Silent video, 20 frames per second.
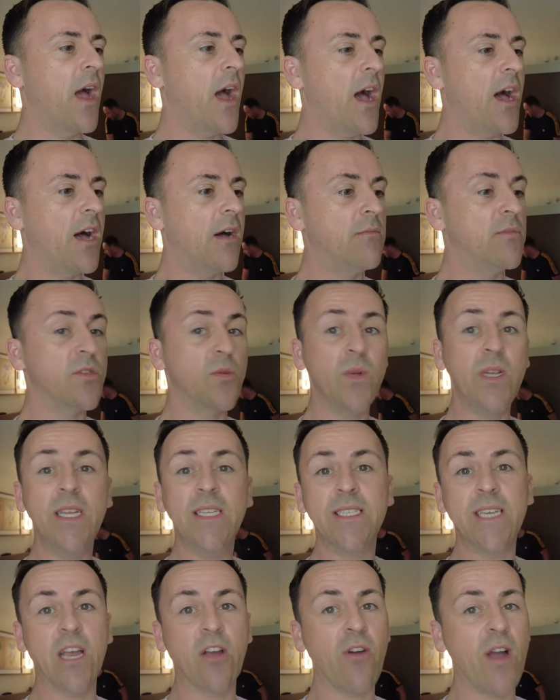Um, so we
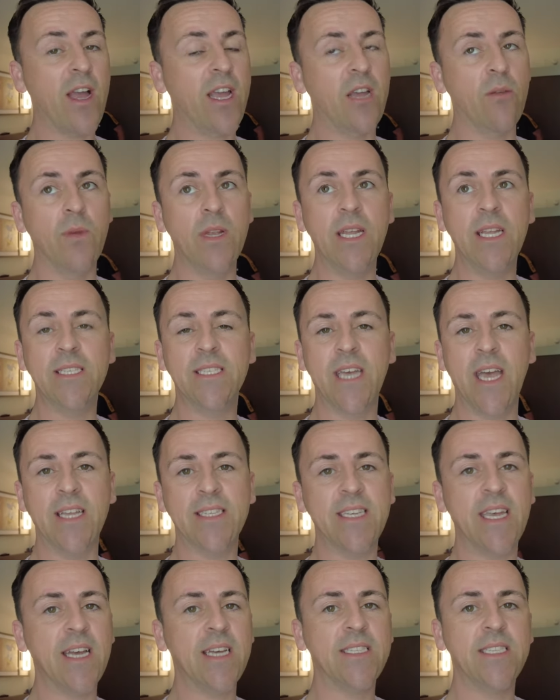need to get cracking. We need to get a
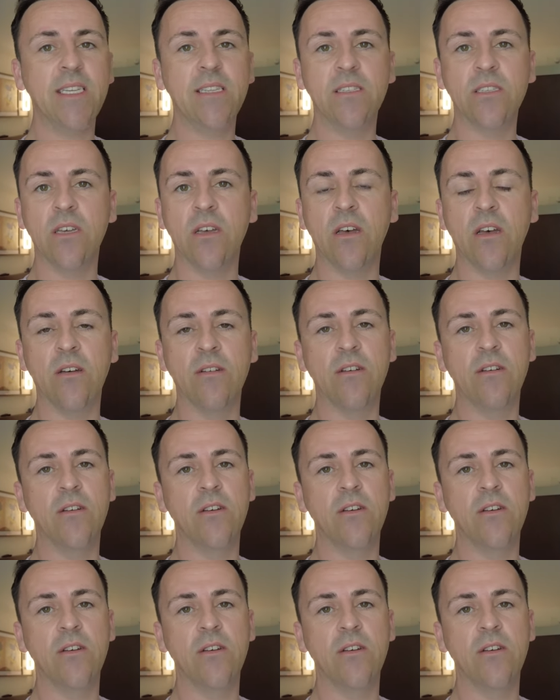taxi to